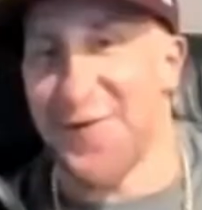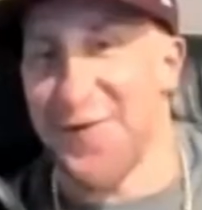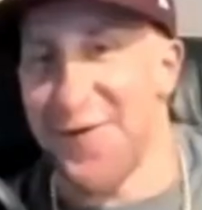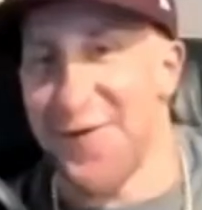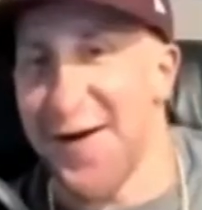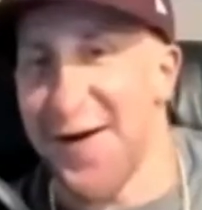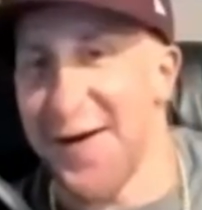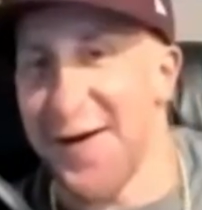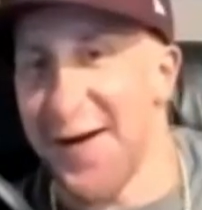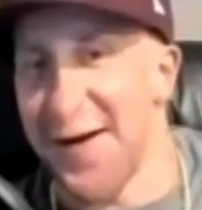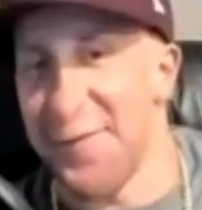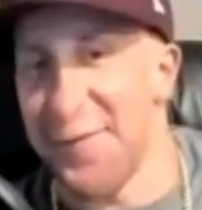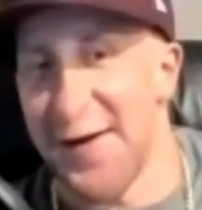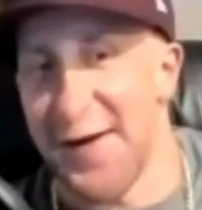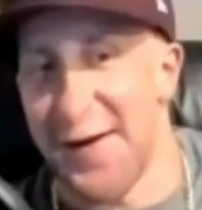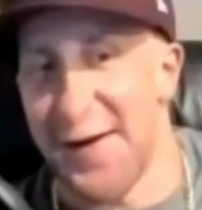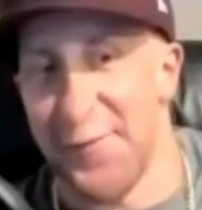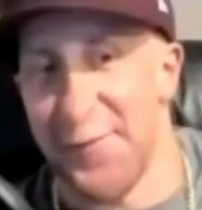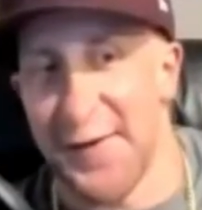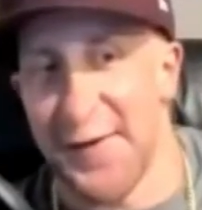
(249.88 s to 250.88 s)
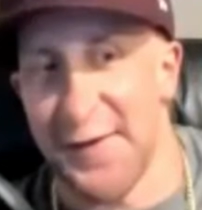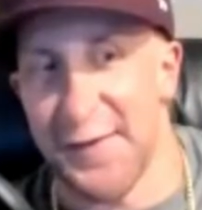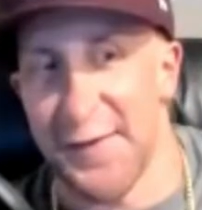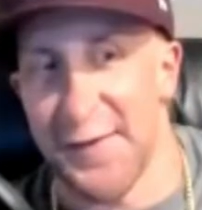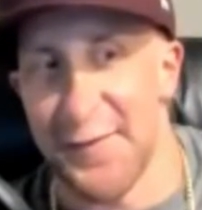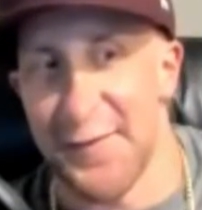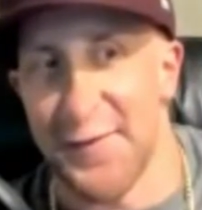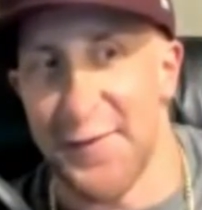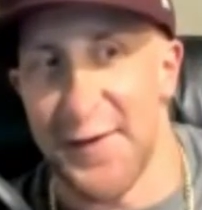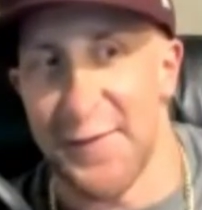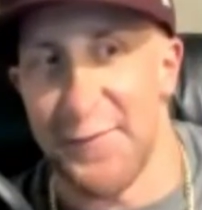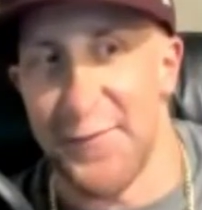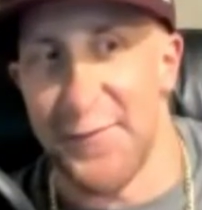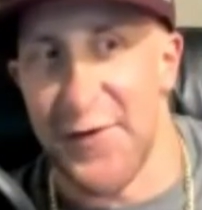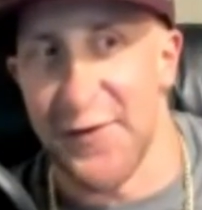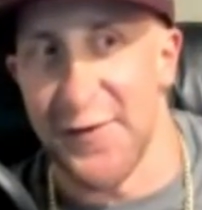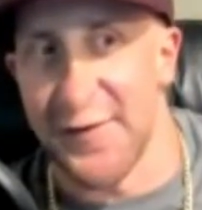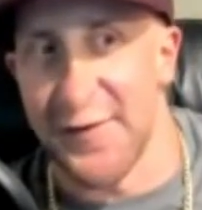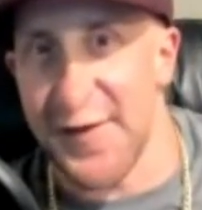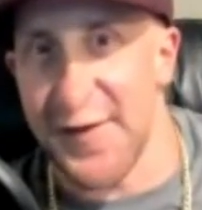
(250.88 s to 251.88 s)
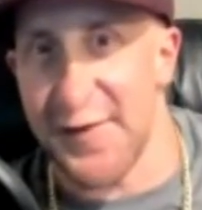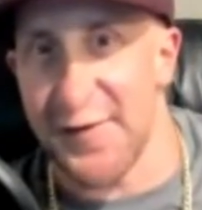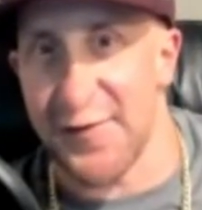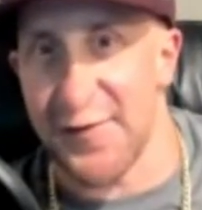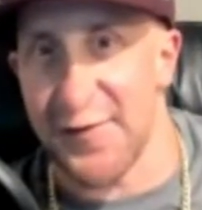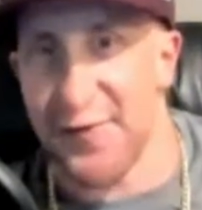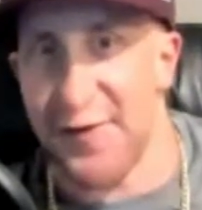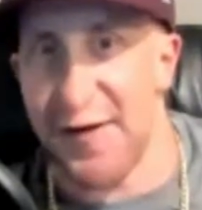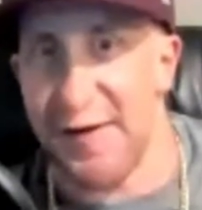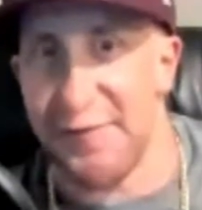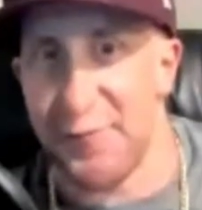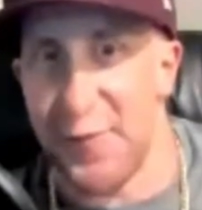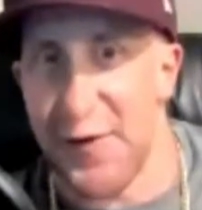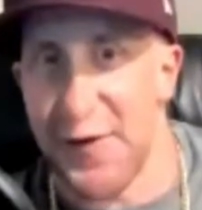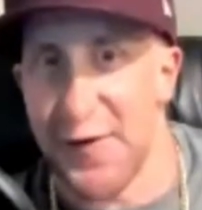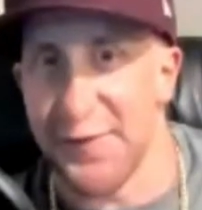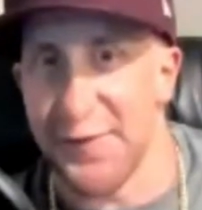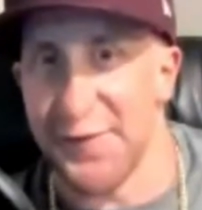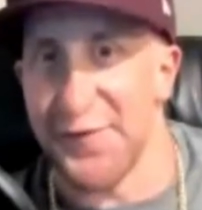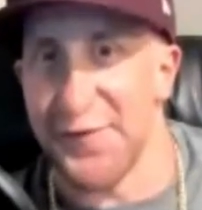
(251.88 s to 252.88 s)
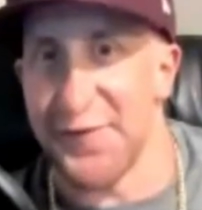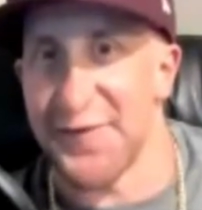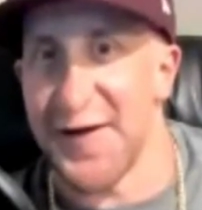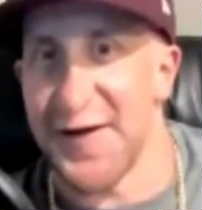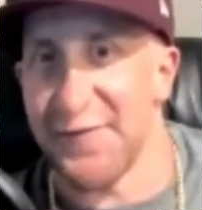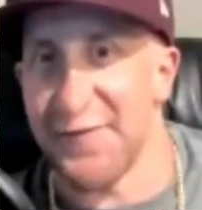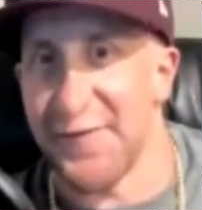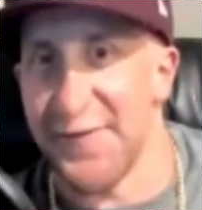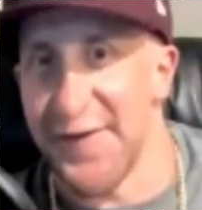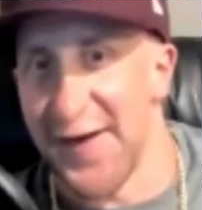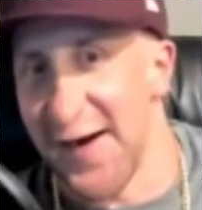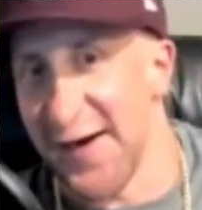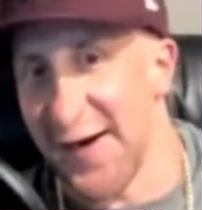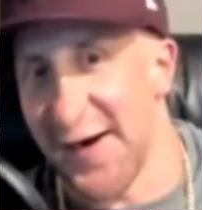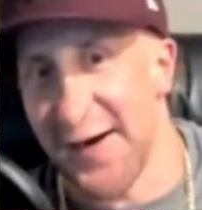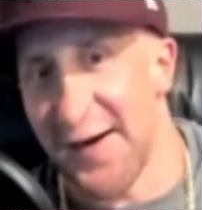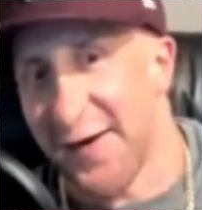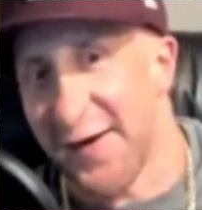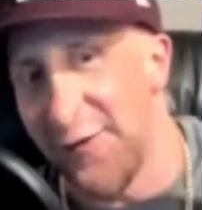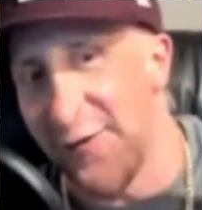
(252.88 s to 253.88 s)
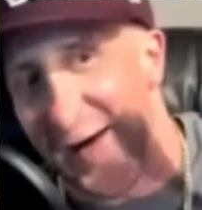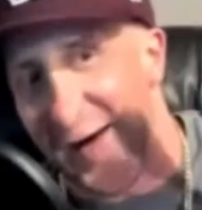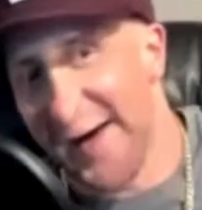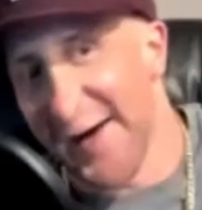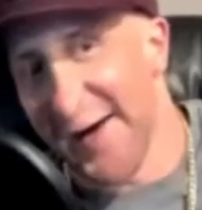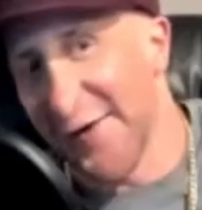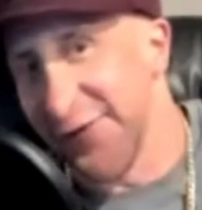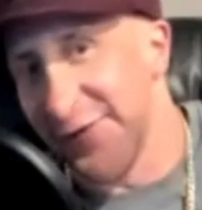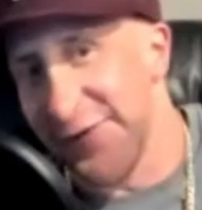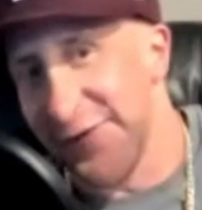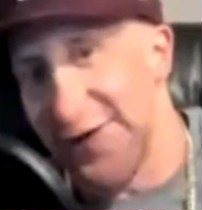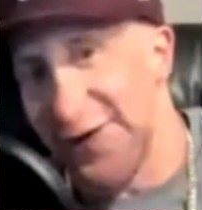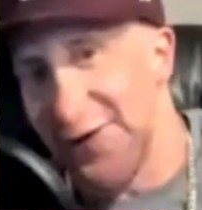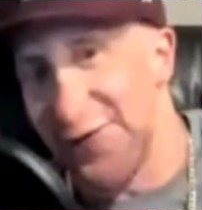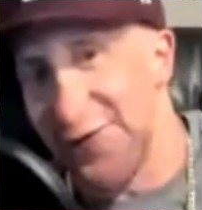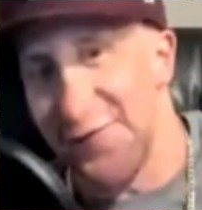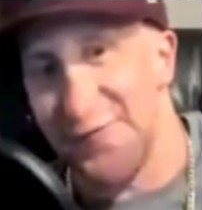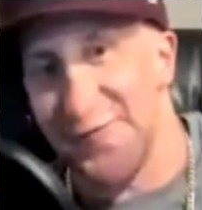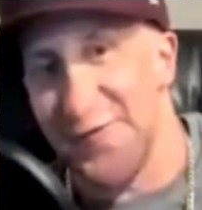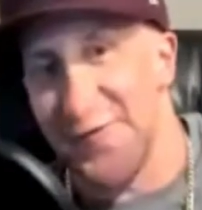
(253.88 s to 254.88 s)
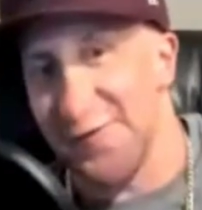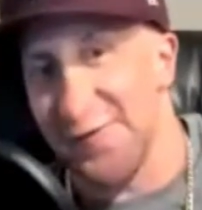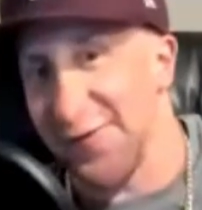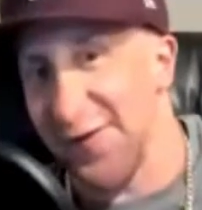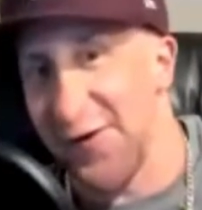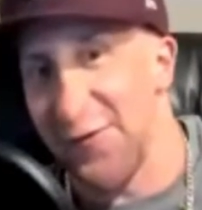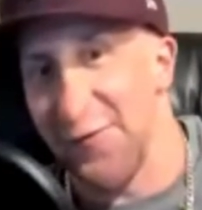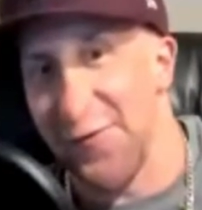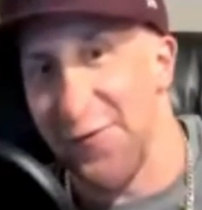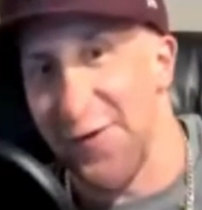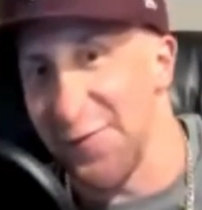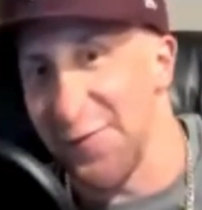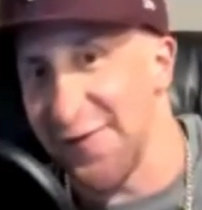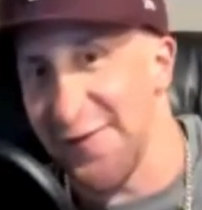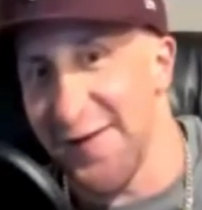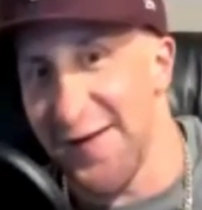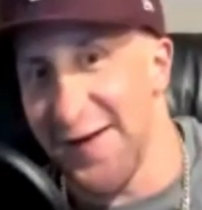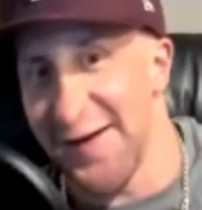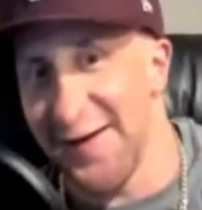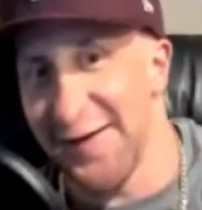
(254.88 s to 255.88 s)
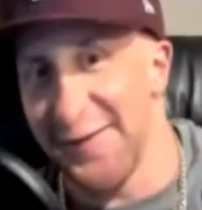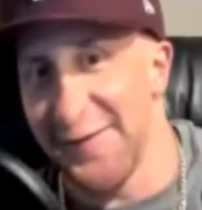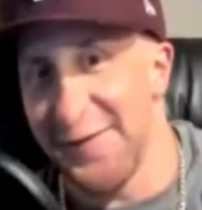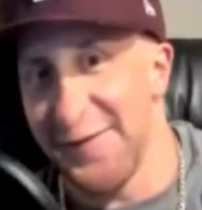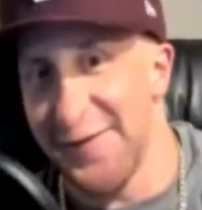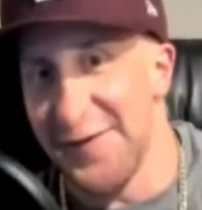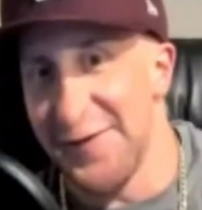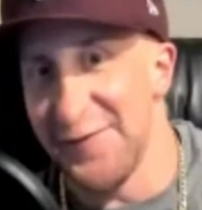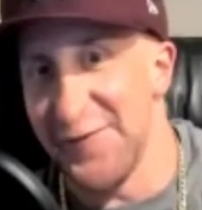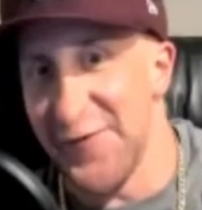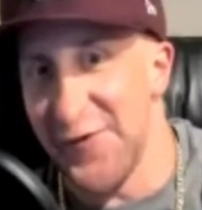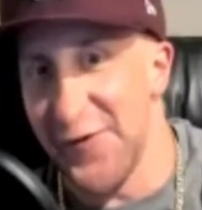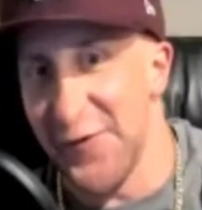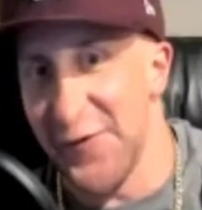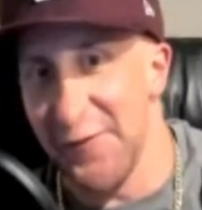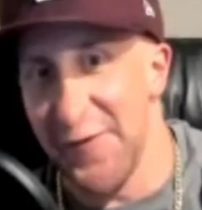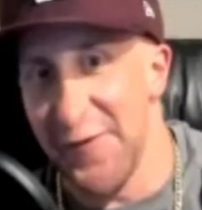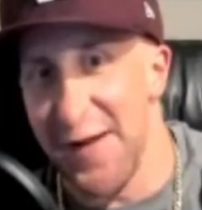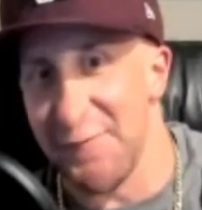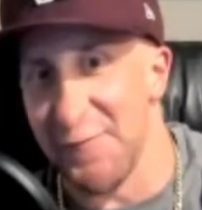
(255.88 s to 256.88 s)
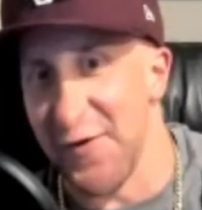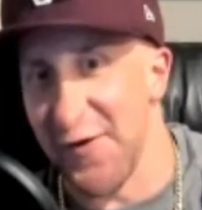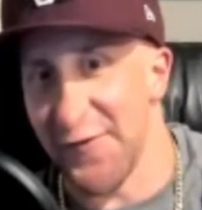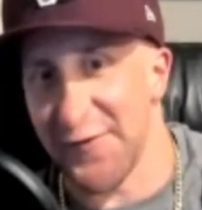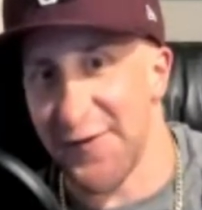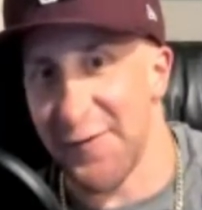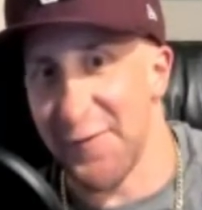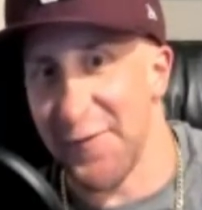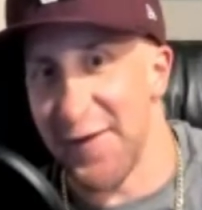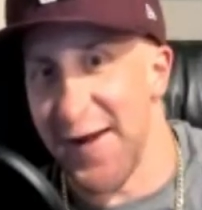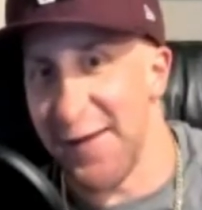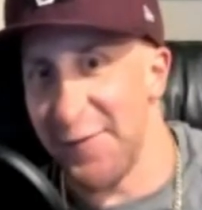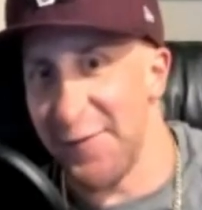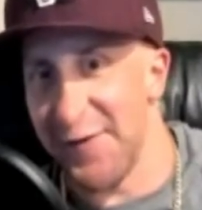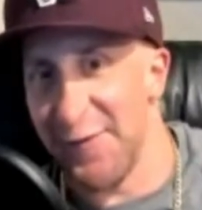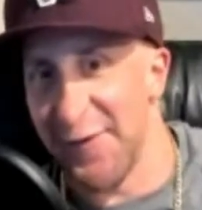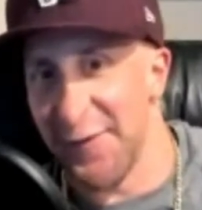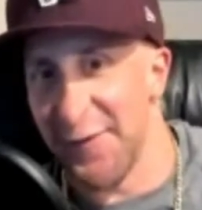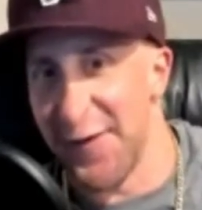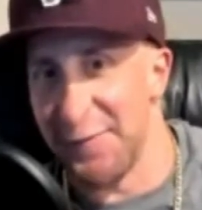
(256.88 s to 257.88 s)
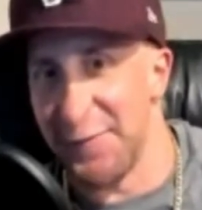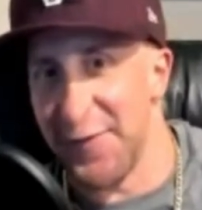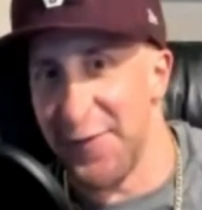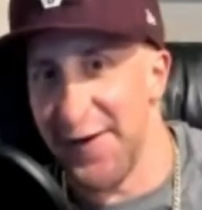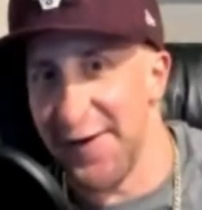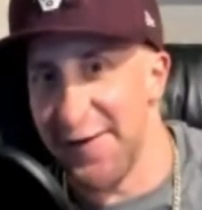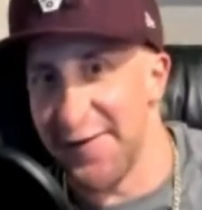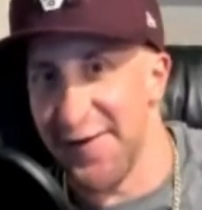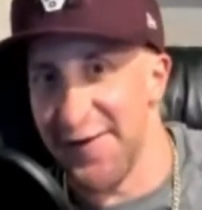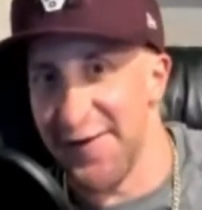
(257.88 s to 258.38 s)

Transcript: sure. I, I mean, I play a little bit of beer league softball and stuff, and I gotta go hang out in the outfield because I don't want to be standing in the infield where that ball's coming at me while I'm not paying. That's